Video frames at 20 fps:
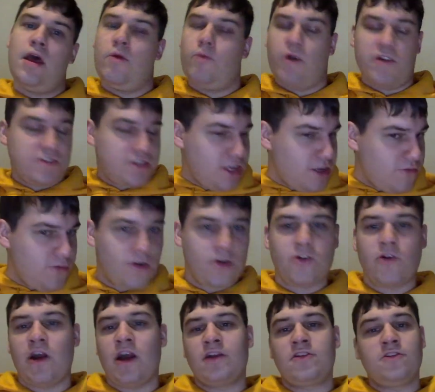wasn't in for
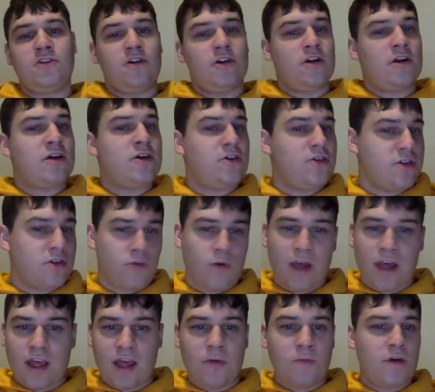Director, couldn't
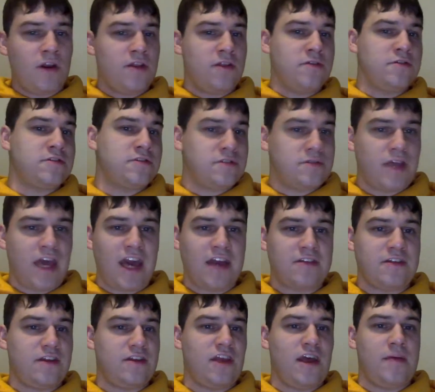quite get one of those
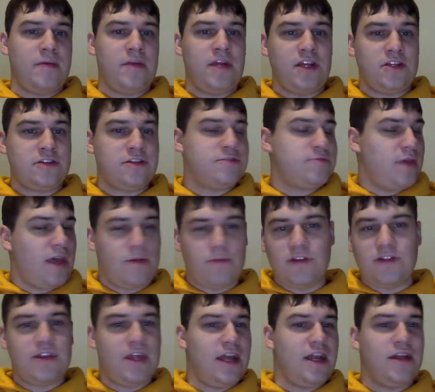acting nominations, and
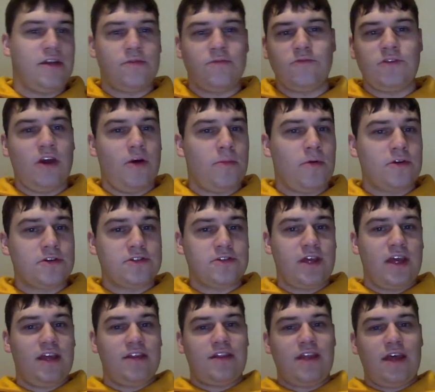they didn't,
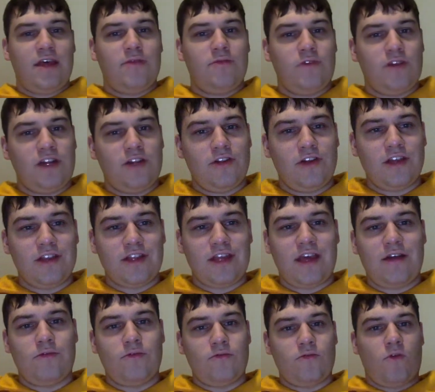personally at that, when you look at
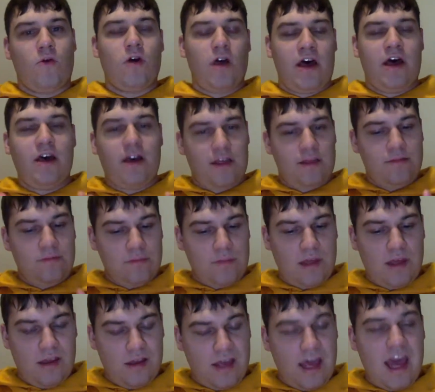that
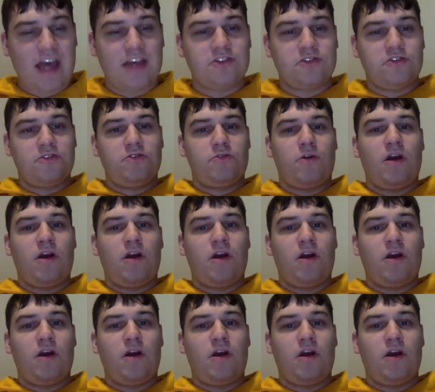the cast and